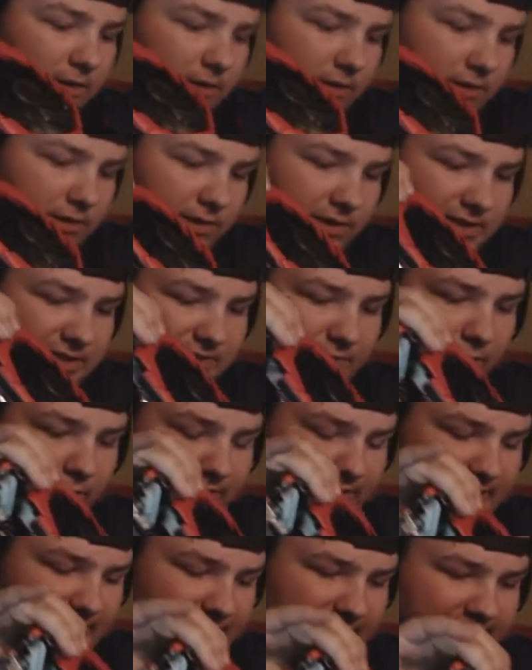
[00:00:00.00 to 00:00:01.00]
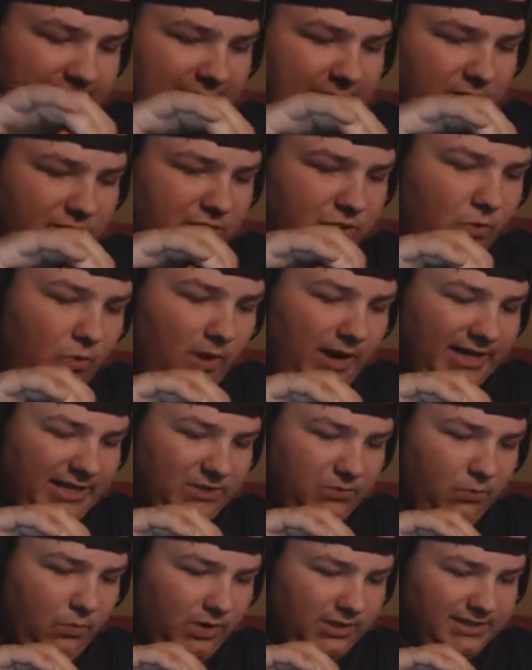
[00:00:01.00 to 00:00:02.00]
because I've only taken it out
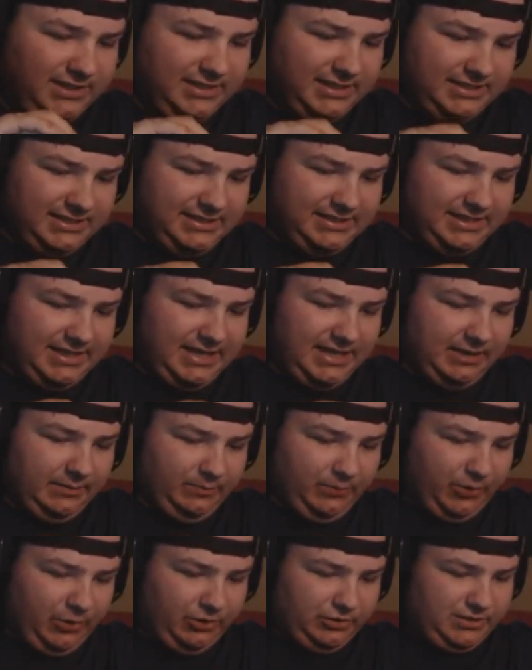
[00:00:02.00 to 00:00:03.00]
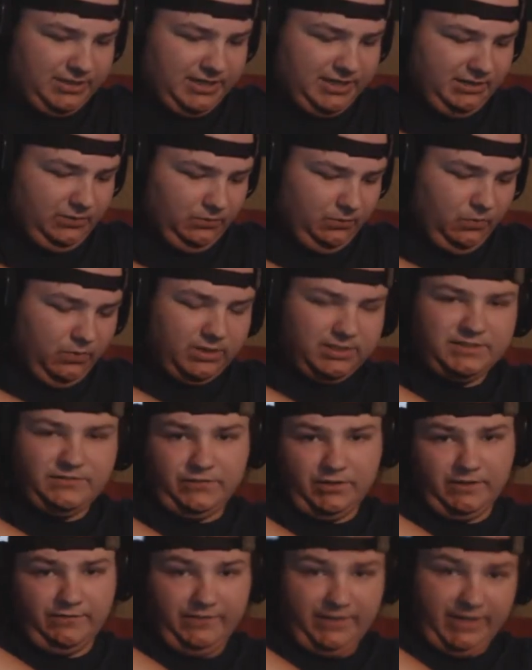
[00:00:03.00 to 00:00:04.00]
twice. Once to see it in person and once
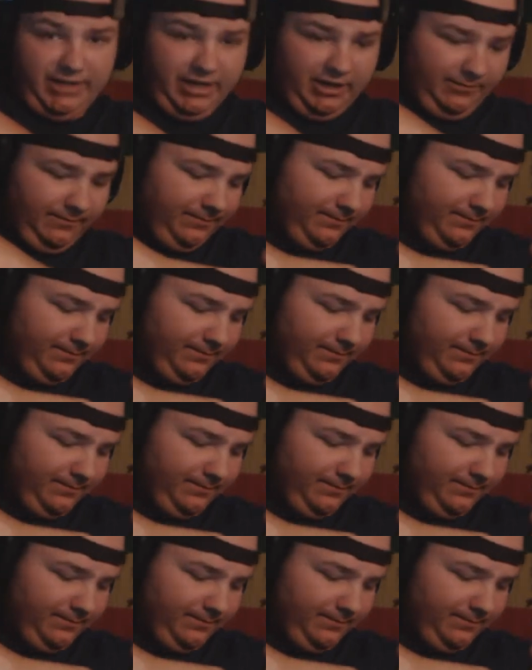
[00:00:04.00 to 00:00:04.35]
for the video.